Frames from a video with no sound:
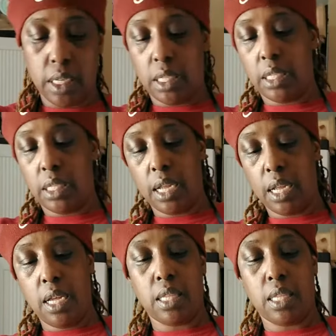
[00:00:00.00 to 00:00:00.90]
I cut the
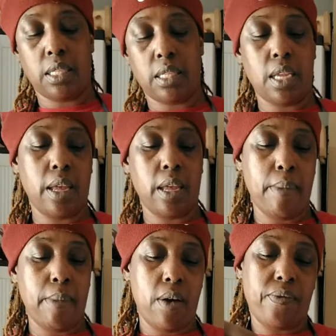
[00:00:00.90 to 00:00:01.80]
stem
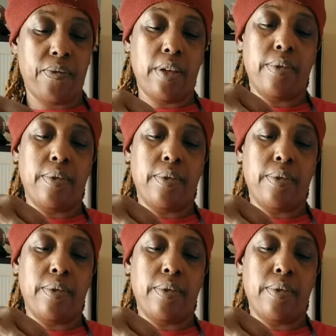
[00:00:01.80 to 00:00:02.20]
off of them.